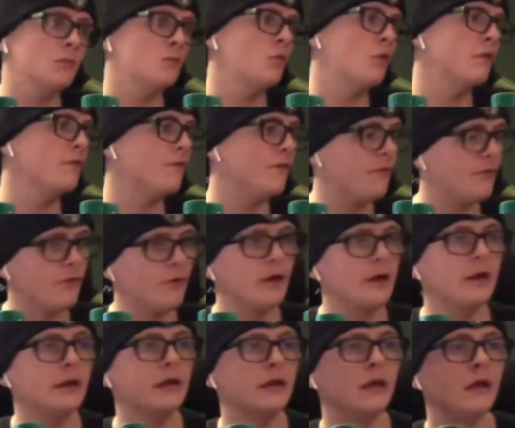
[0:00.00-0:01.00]
get one
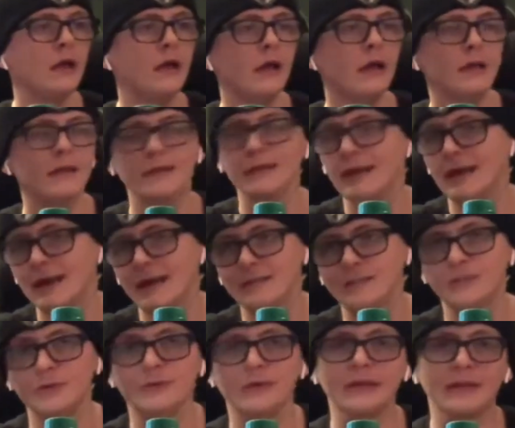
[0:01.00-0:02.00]
free.
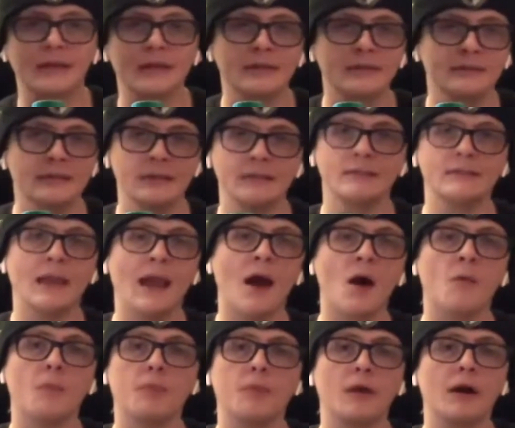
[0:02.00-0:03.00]
Yes, you can get
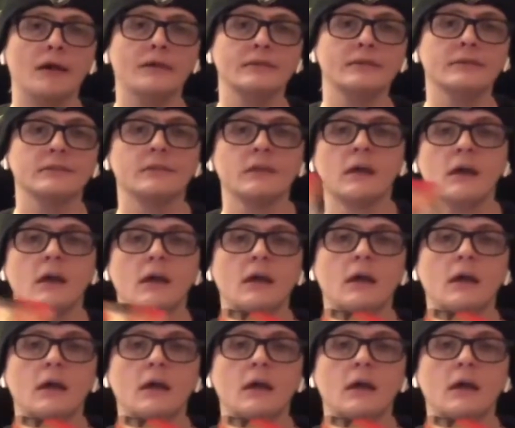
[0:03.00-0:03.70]
discount prices.